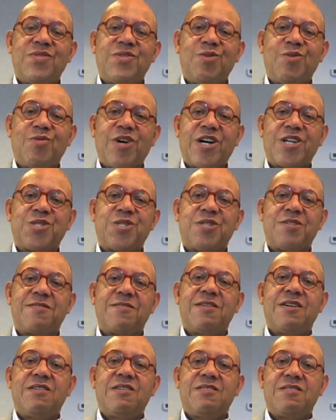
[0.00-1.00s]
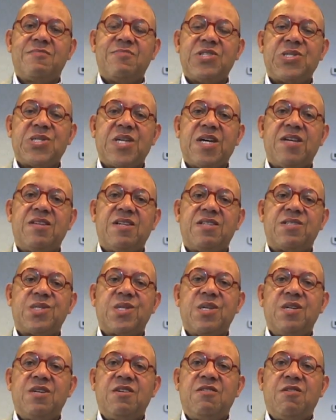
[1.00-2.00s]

direction, let me say this.